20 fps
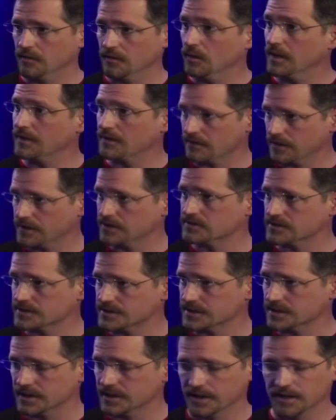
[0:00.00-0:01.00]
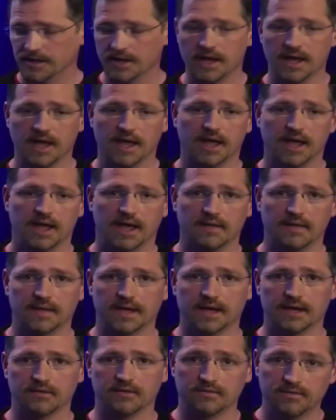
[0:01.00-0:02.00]
and what they're interested in, and
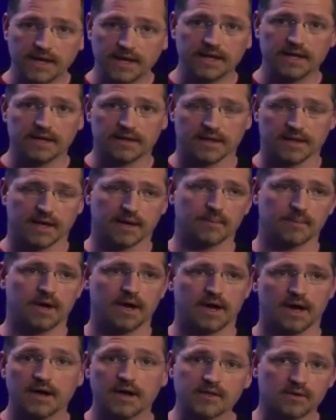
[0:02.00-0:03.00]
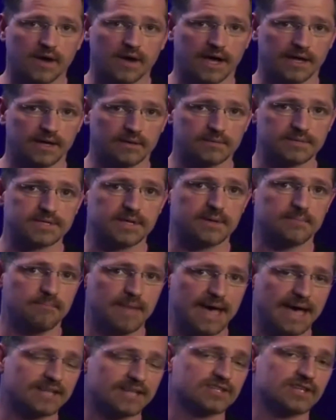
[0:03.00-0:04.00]
then feeding them other items that
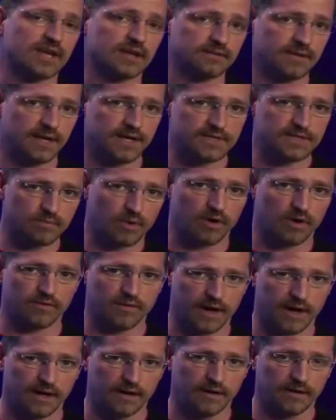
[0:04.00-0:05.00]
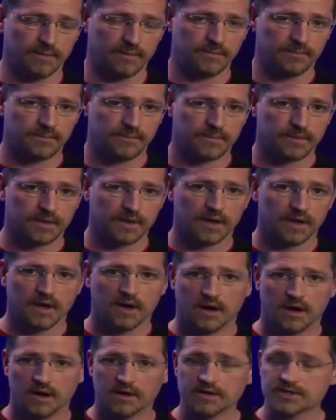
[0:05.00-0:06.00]
match that taste profile.
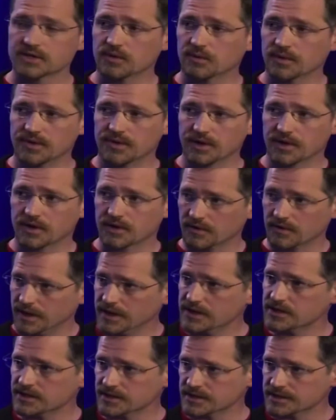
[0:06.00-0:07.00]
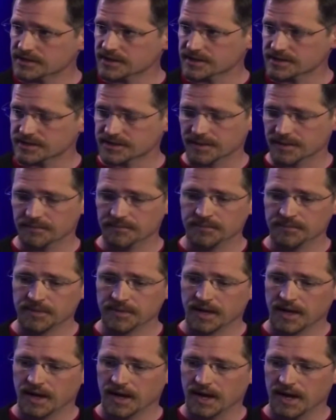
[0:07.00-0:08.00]
Also, with the curation system,
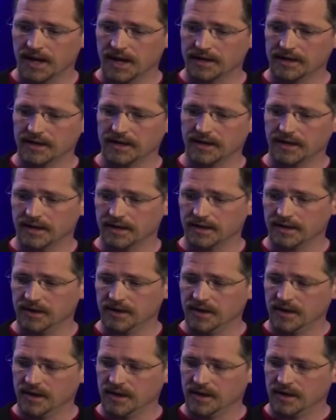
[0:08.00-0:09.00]
I can